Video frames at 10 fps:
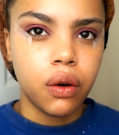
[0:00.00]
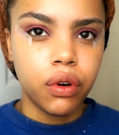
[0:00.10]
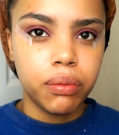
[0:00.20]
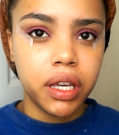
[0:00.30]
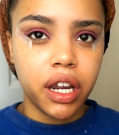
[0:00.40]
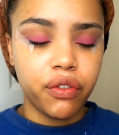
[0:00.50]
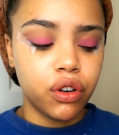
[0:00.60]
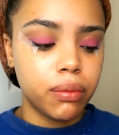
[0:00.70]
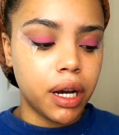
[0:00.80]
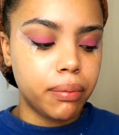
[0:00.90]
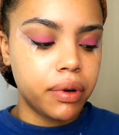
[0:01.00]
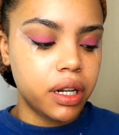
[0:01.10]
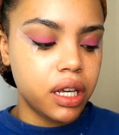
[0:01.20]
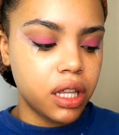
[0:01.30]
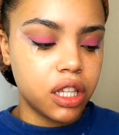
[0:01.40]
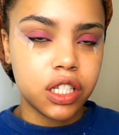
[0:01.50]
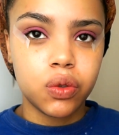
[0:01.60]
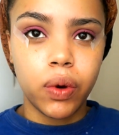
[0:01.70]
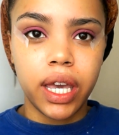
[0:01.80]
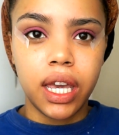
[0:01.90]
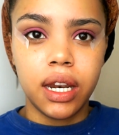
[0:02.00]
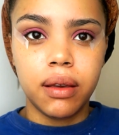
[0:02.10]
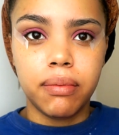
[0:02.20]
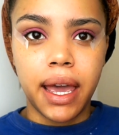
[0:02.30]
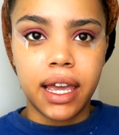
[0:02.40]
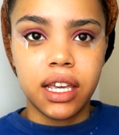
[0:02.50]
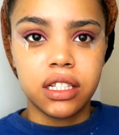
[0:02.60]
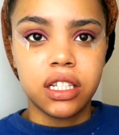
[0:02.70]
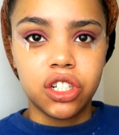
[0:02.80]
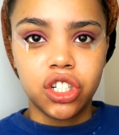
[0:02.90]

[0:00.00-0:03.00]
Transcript: I would be careful about putting the Suede back into